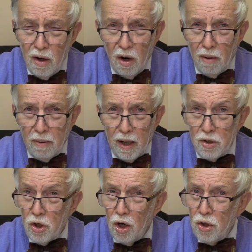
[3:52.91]
our
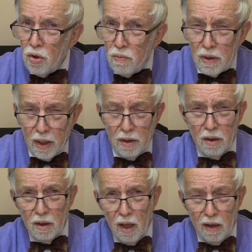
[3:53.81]
bodies accumulate
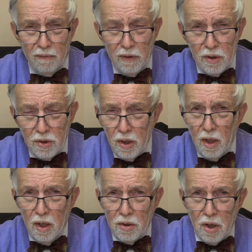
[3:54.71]
a lot of these
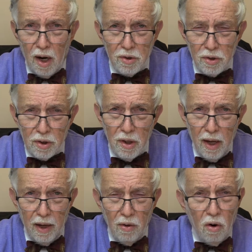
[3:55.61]
toxic
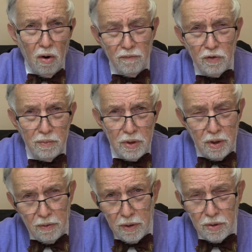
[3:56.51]
and harmful
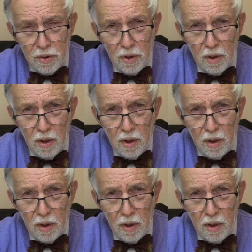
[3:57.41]
materials.